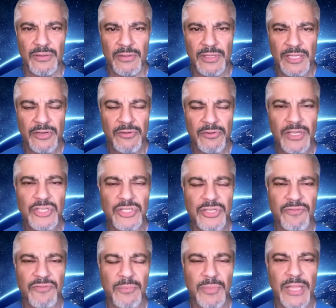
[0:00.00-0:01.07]
literally
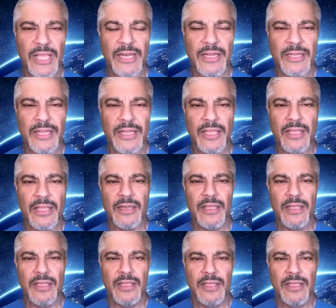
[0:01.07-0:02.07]
shift the planet. And